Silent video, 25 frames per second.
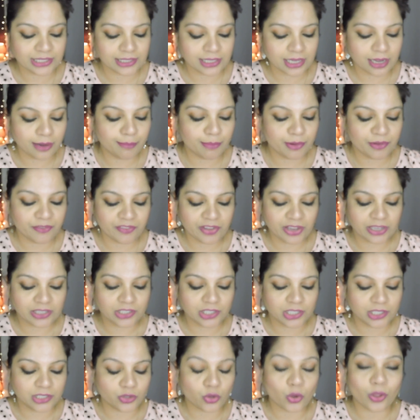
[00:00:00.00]
Skin
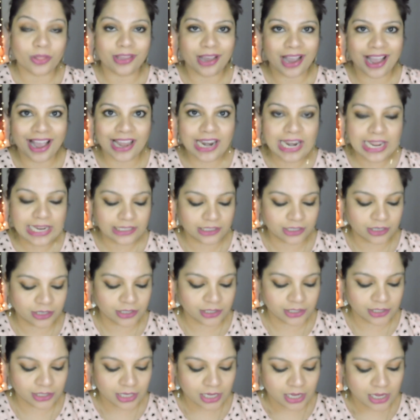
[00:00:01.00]
Perfectors or the
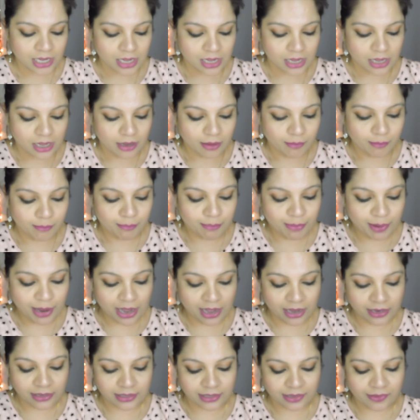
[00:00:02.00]
highlighters,
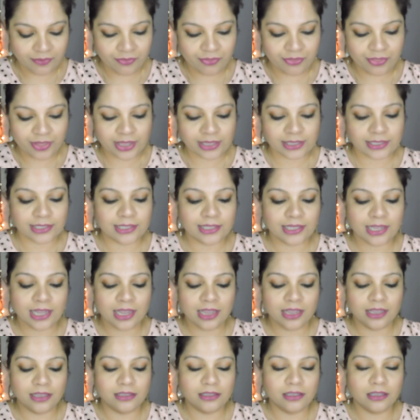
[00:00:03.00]
but this
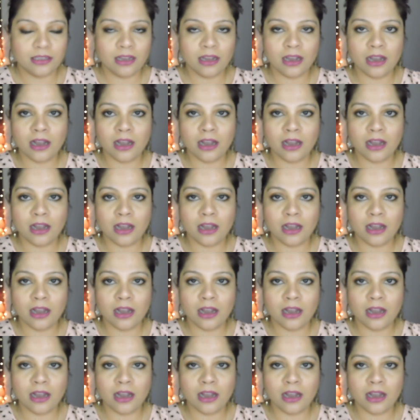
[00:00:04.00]
is